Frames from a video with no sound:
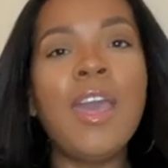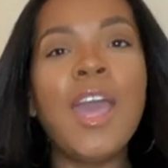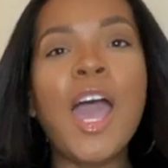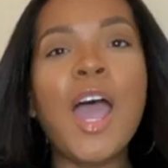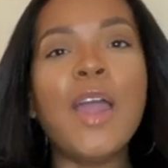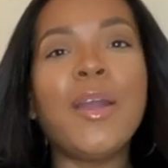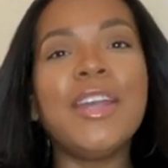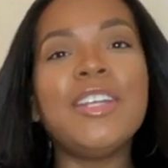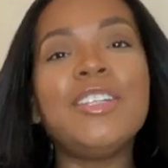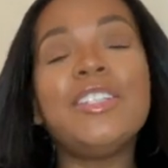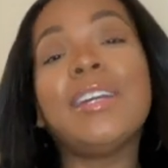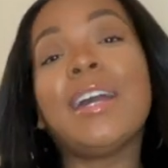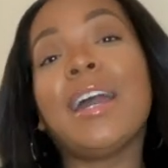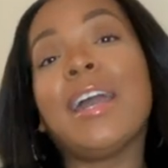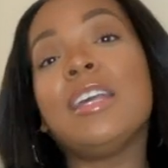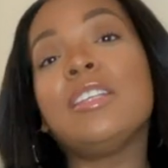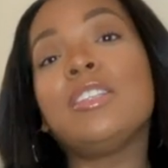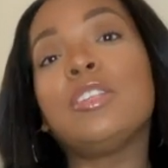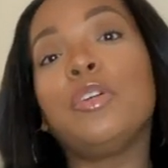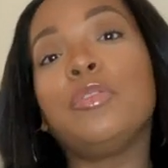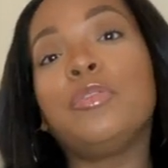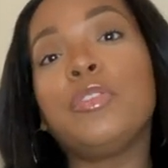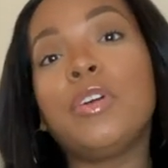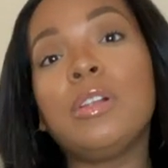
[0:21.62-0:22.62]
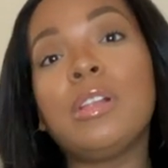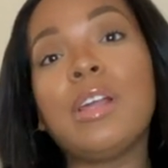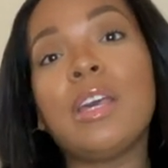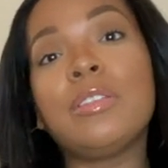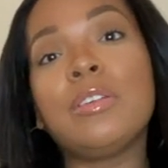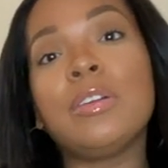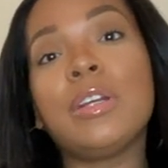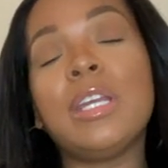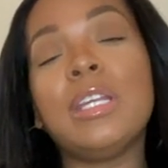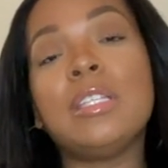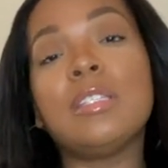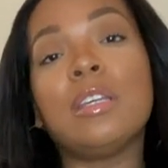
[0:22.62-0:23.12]
all right you guys so faux
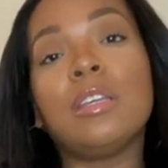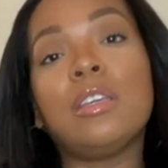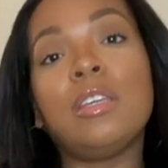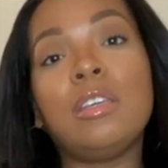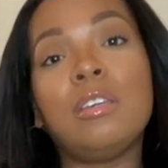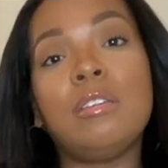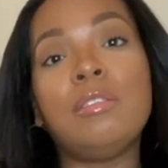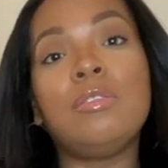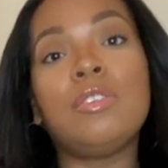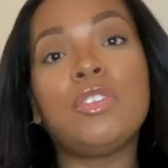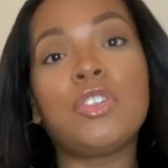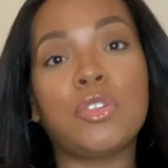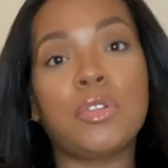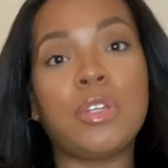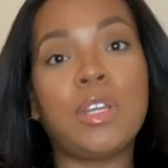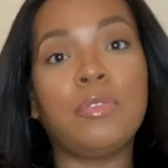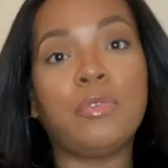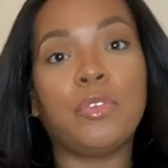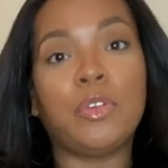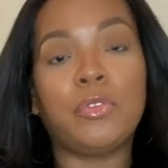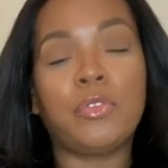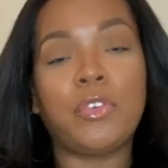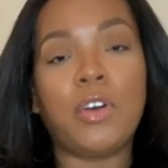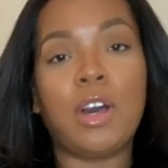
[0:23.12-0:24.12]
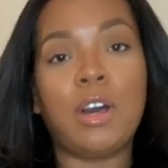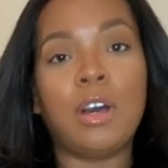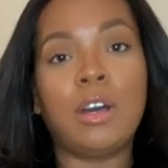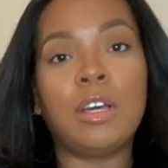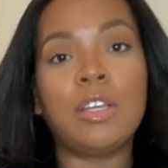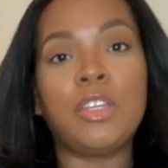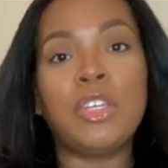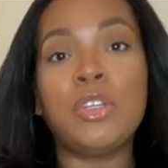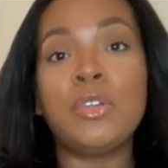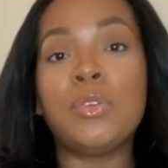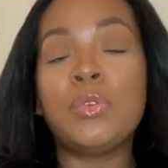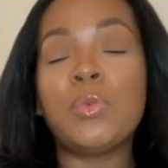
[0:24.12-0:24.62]
leather is a huge trend for fall
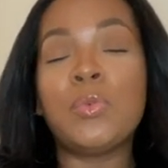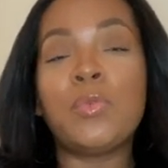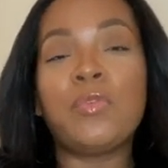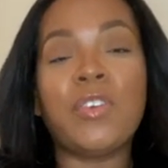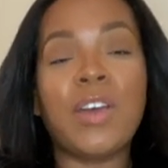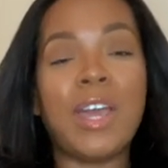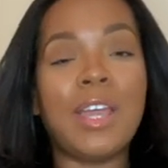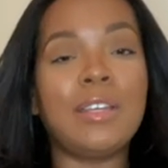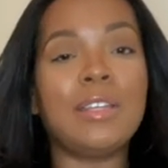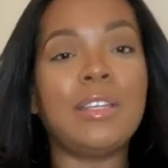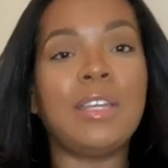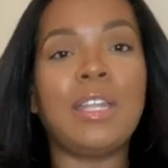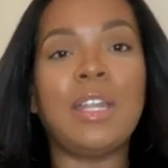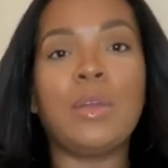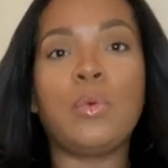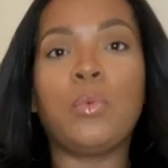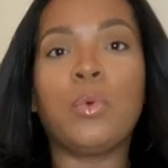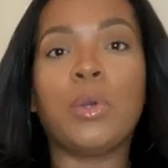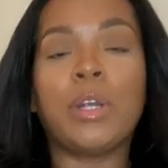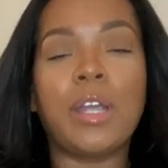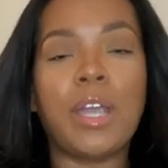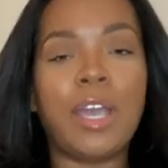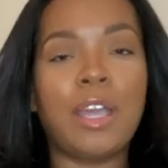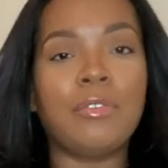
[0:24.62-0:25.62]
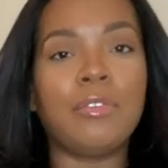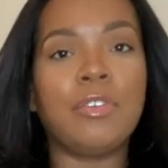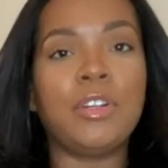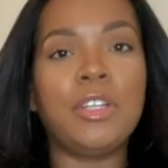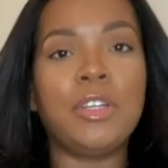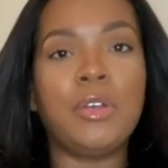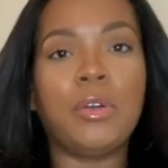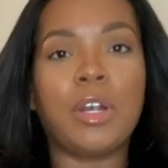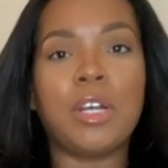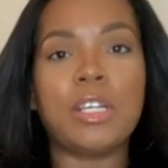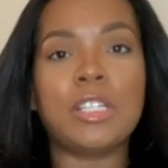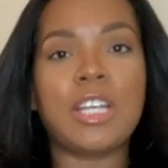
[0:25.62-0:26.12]
you'll find it wherever
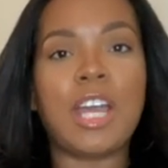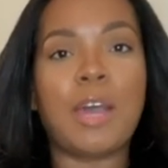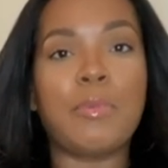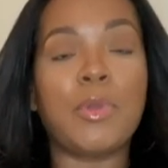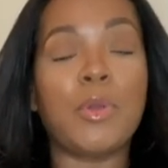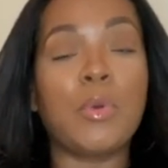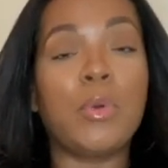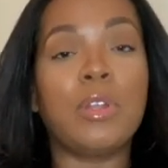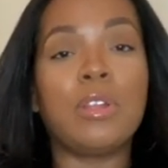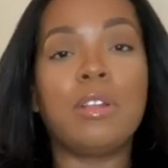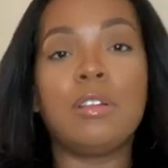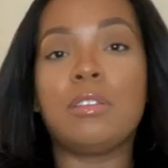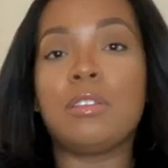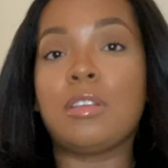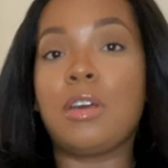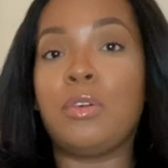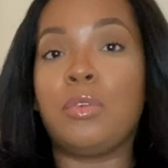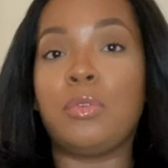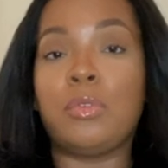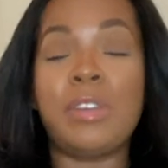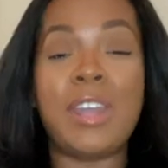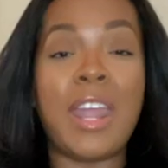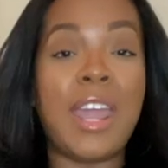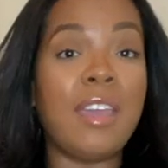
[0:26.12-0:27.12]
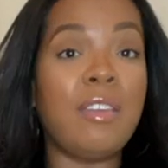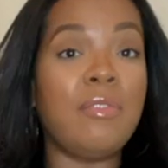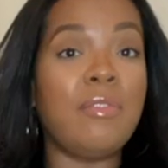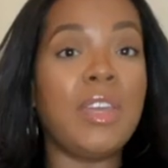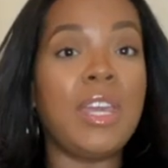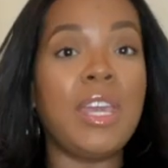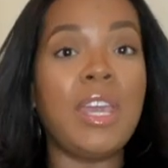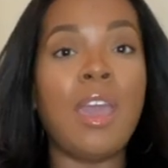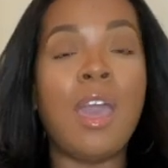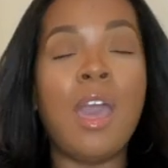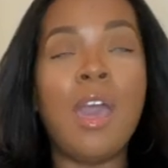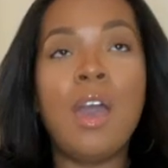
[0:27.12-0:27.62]
you are shopping whether it's old
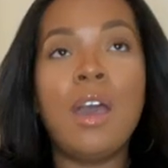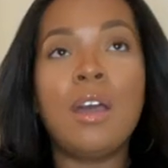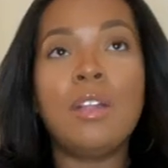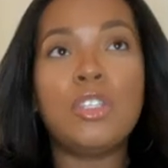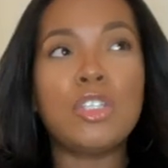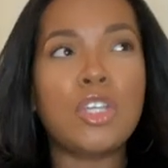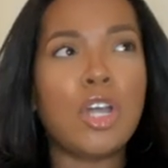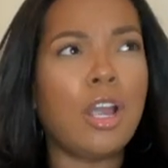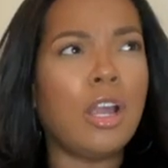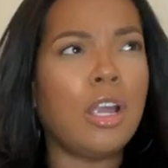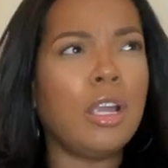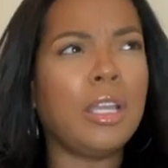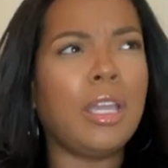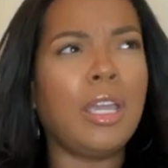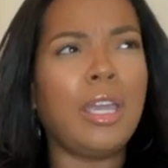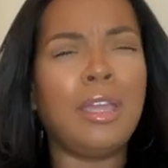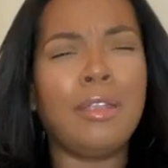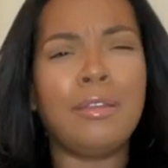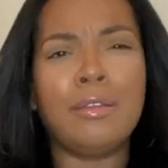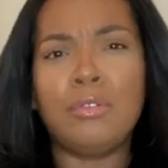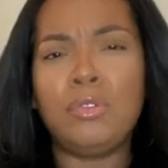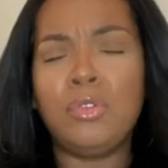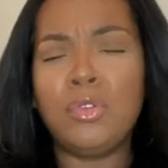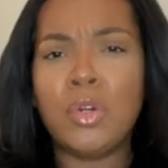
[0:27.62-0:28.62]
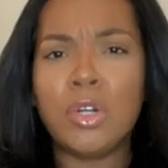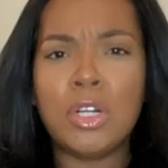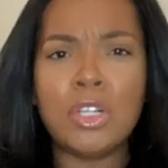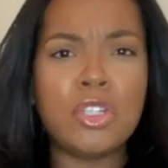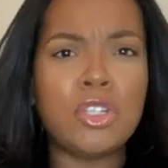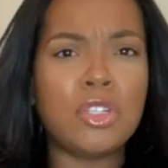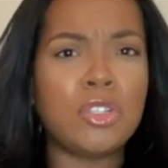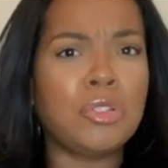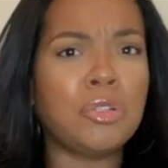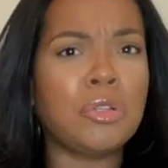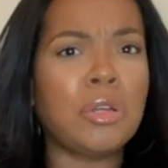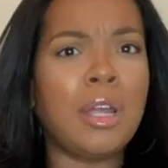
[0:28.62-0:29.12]
navy target
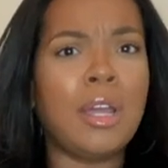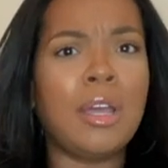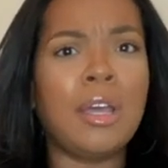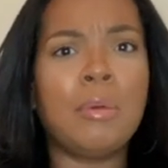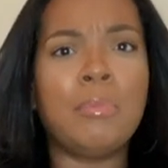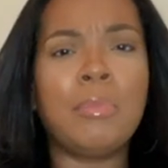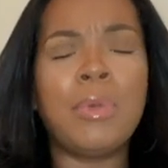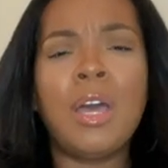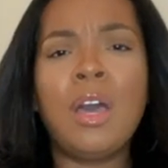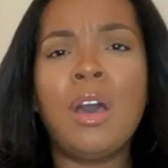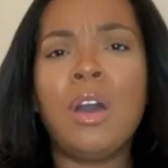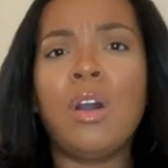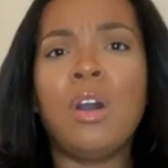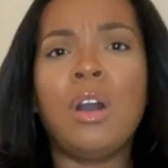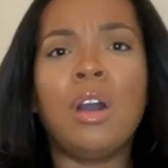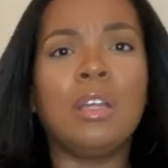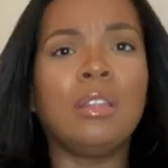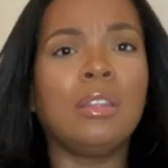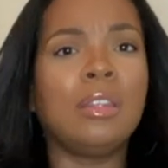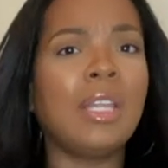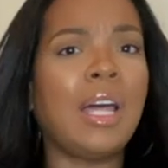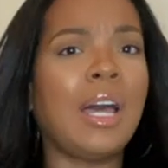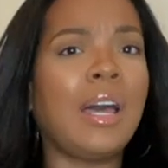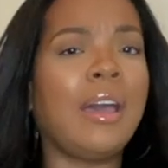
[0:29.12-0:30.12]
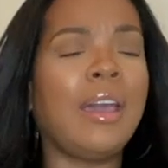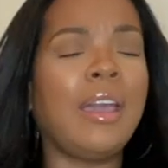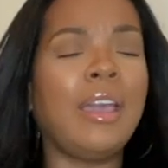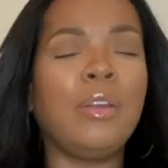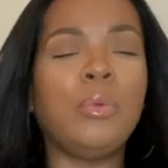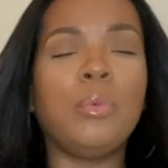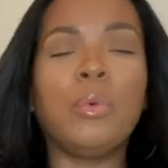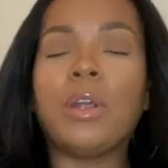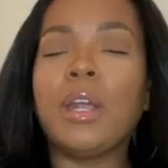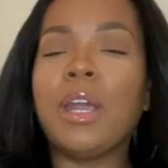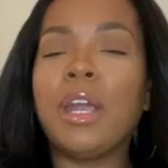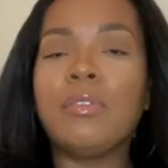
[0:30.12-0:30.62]
nordstrom
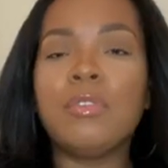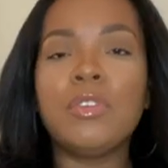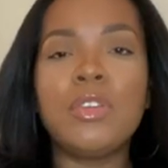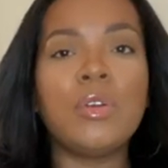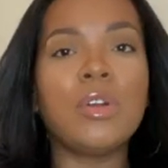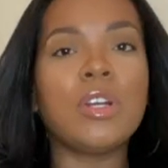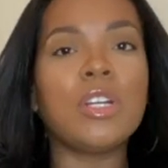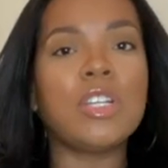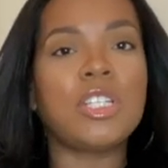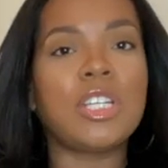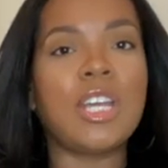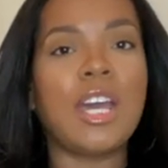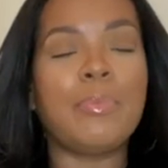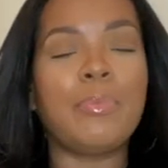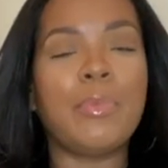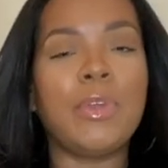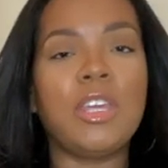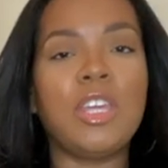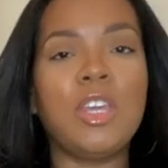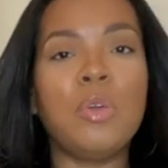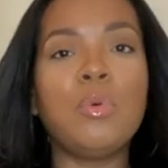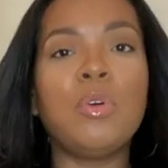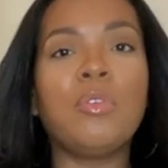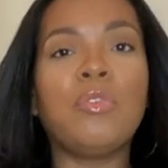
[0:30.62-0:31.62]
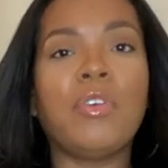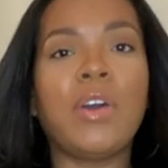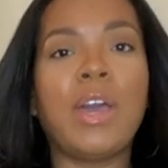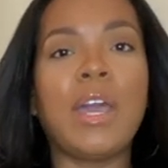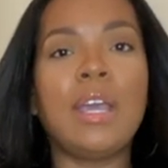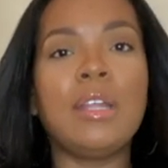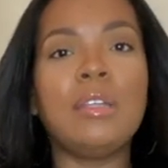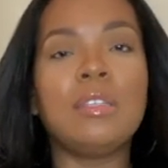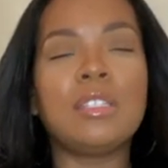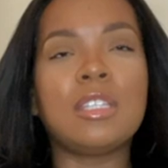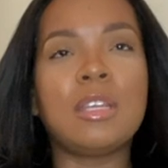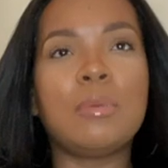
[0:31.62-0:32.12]
online wherever you are shopping you will
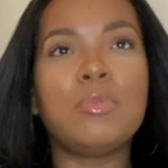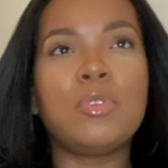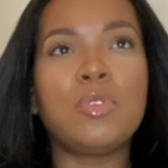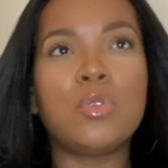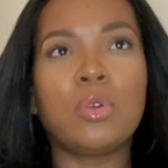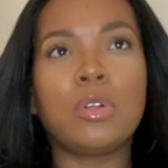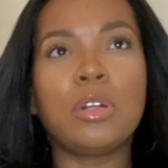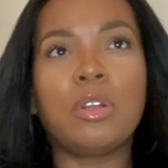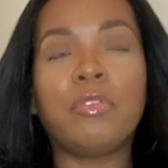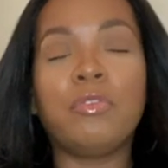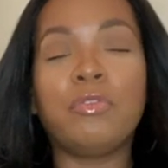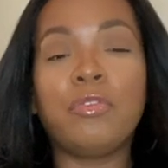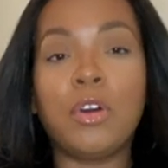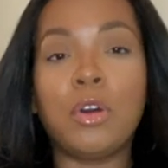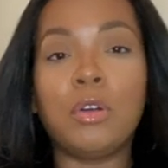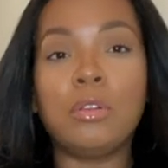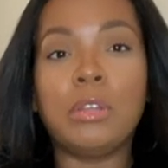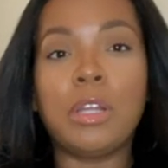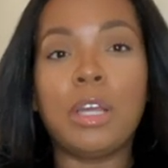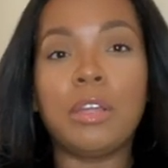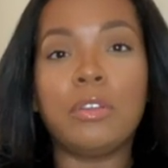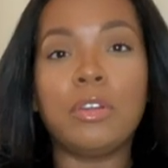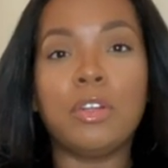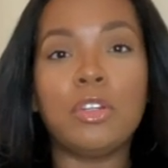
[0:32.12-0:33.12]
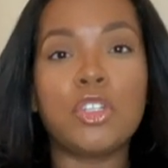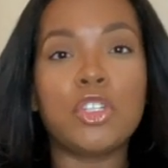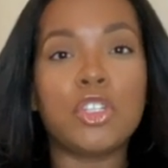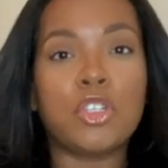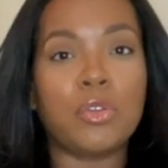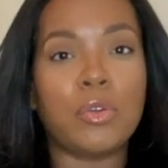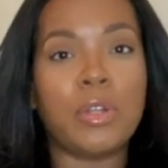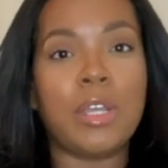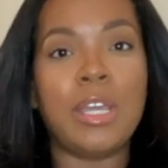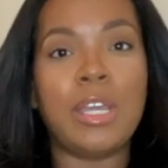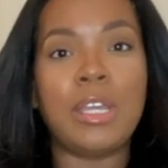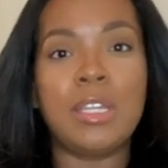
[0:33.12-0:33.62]
find some sort of faux leather
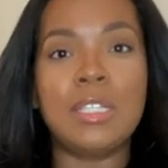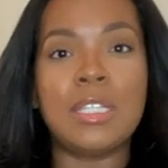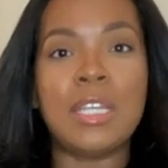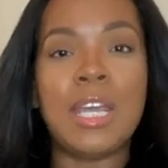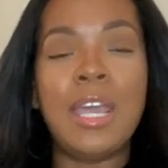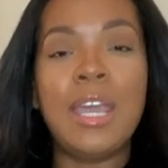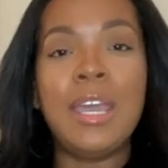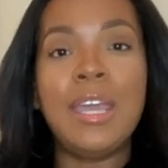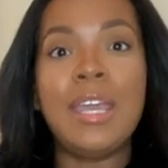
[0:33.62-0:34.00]
trend